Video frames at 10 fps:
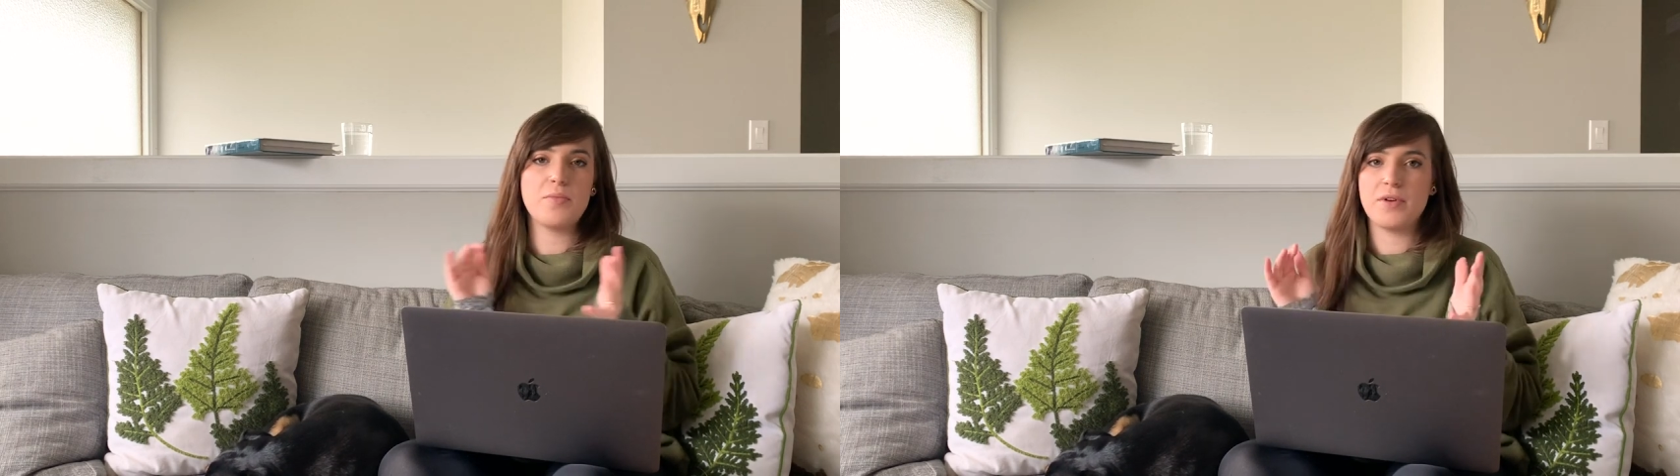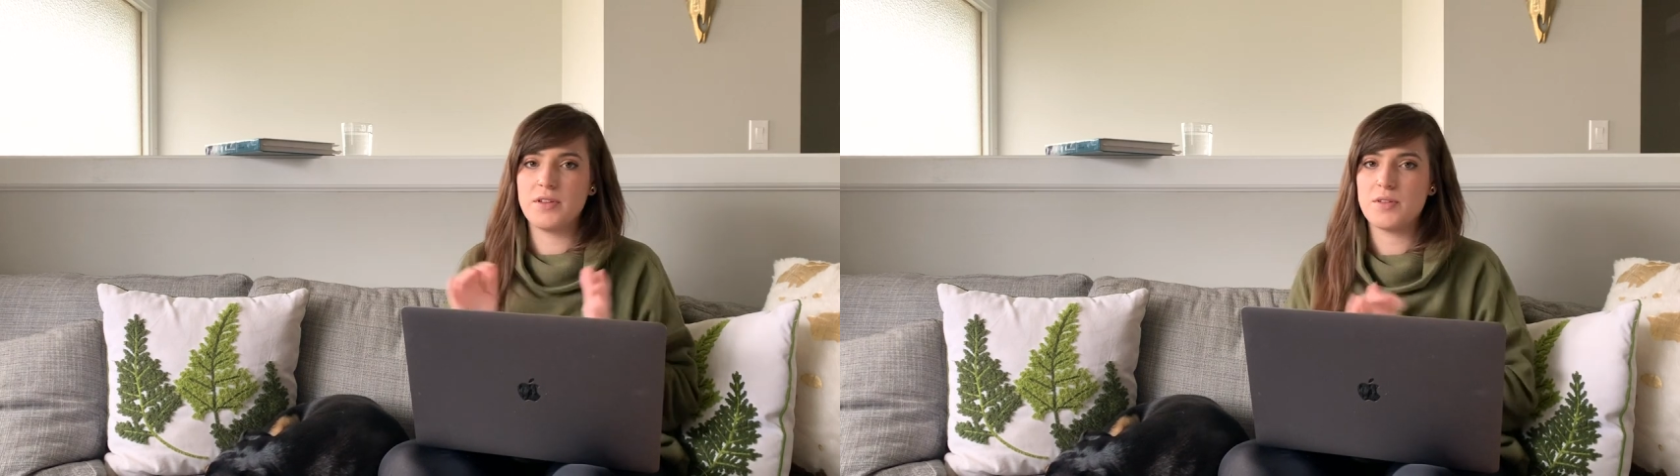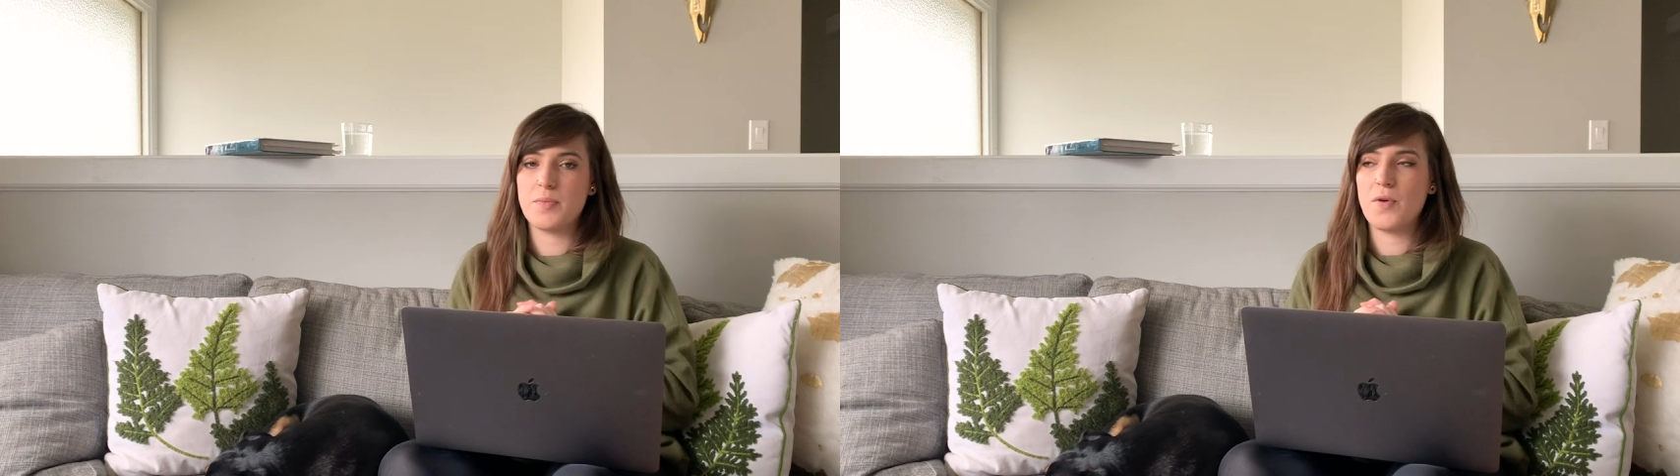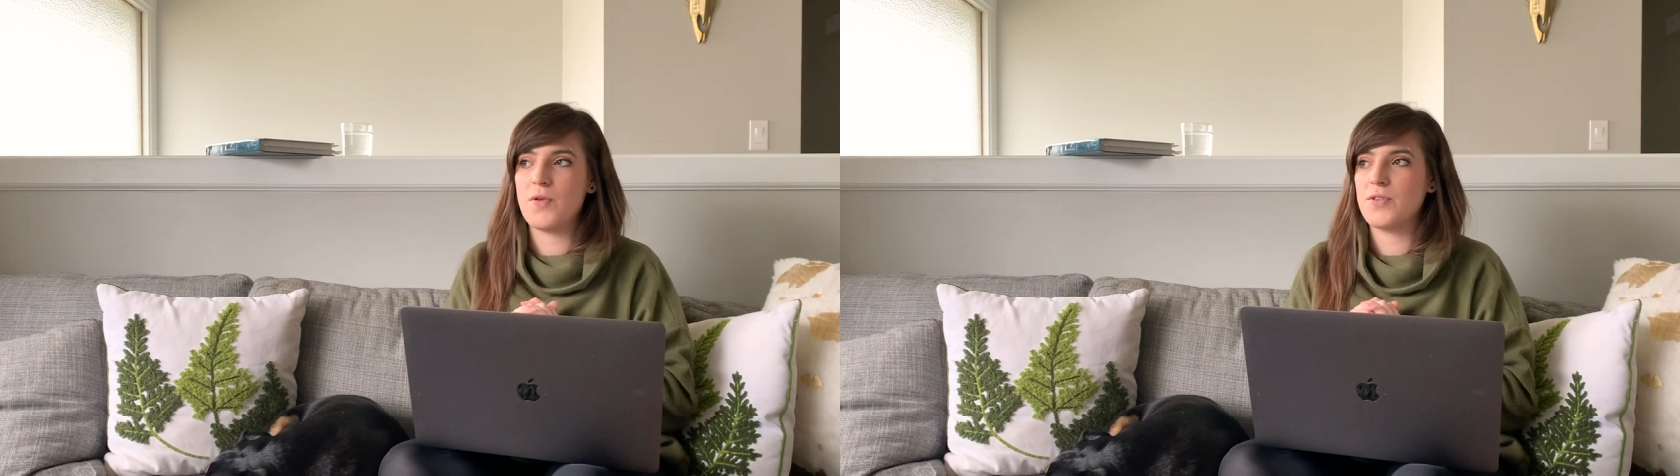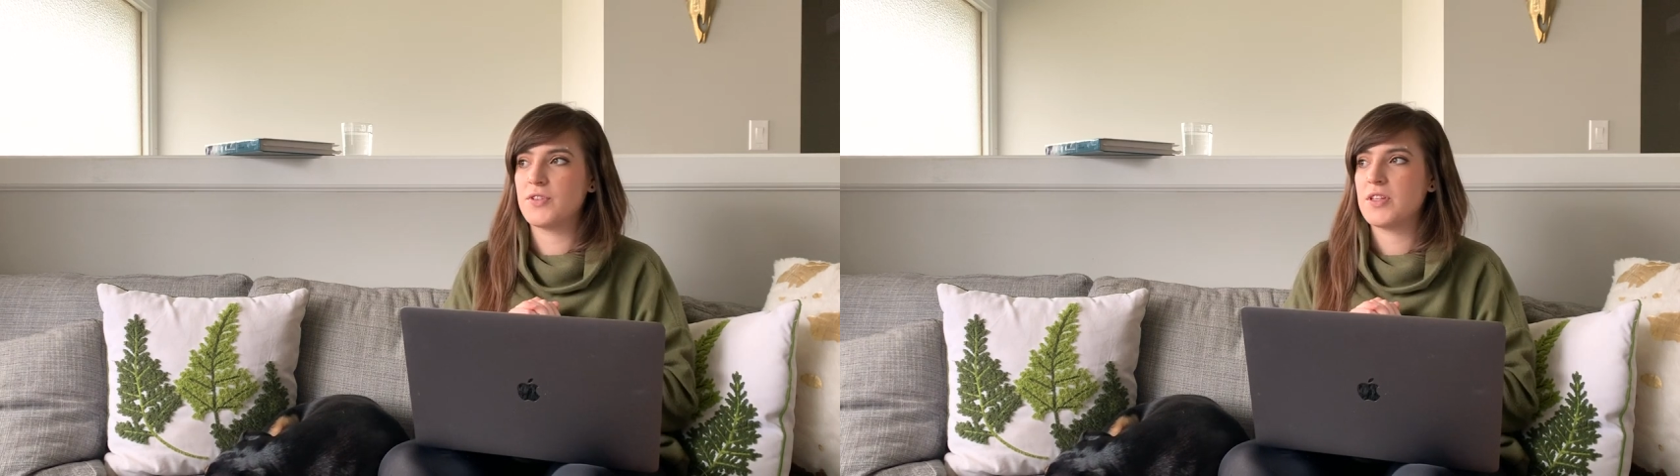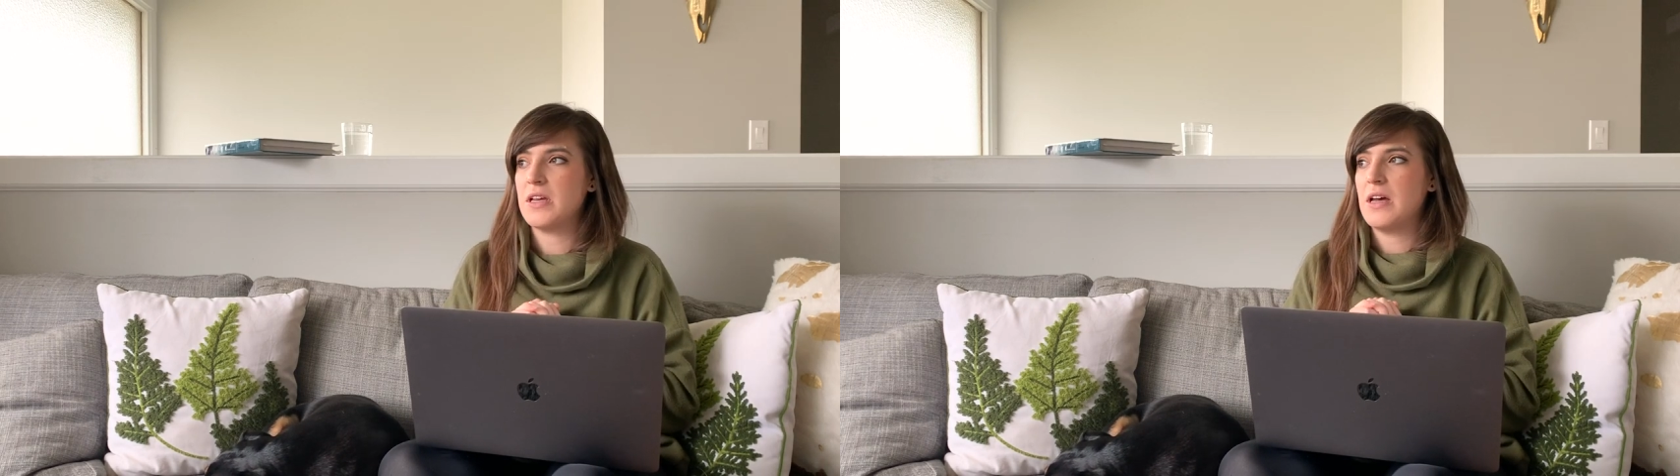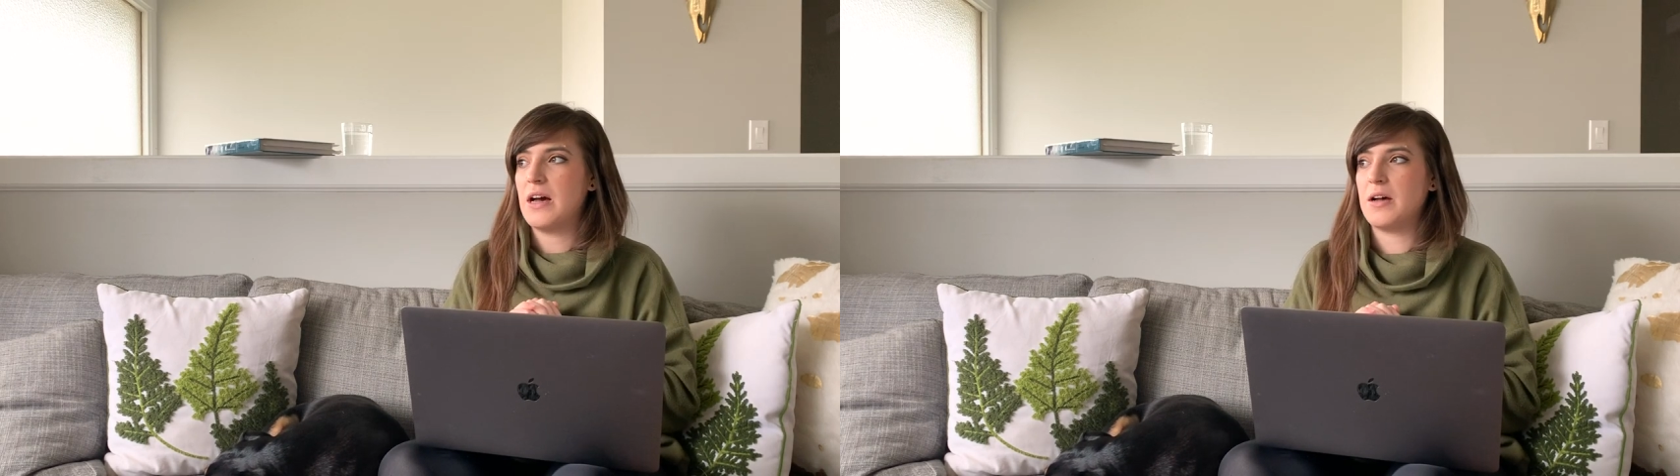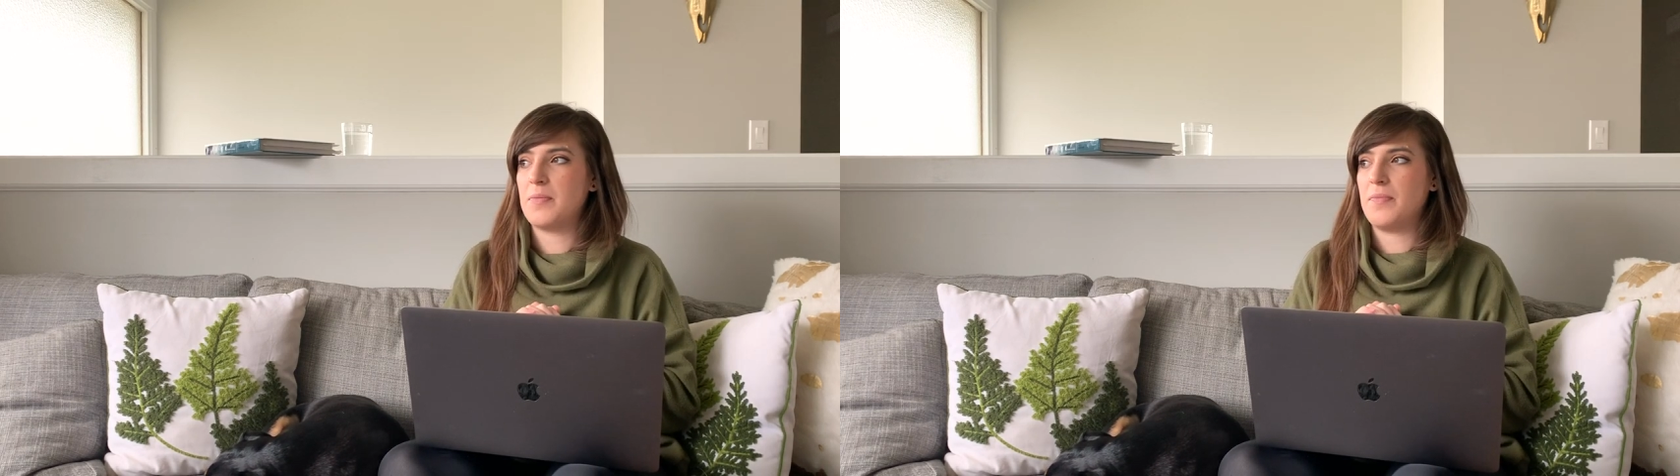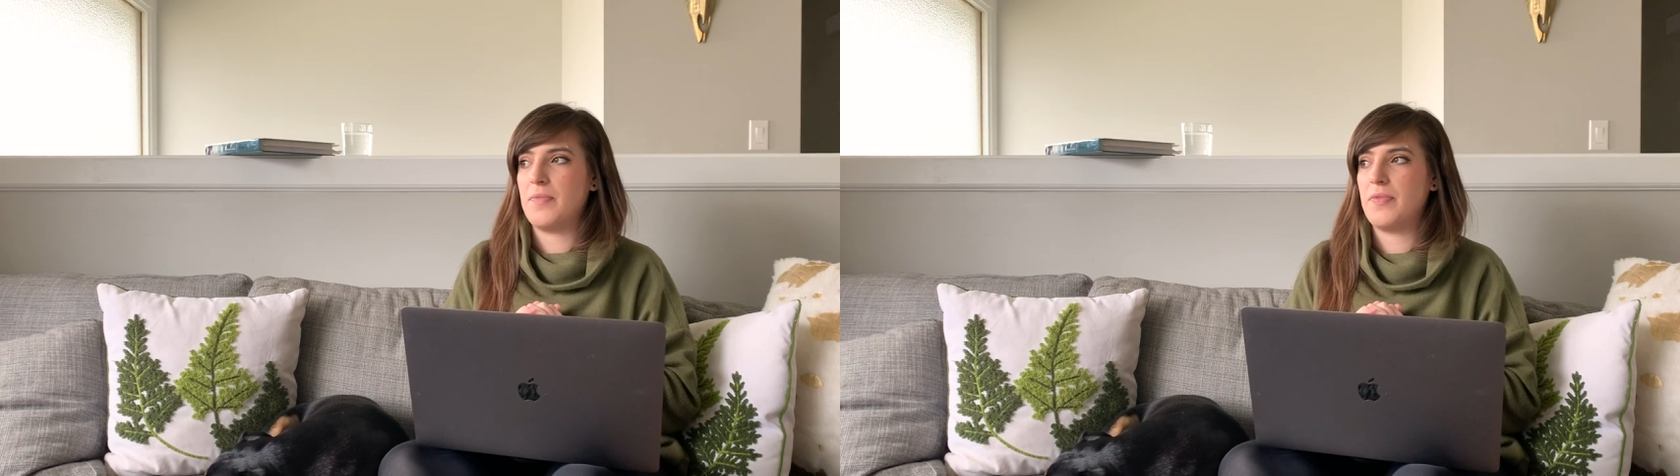principles, um,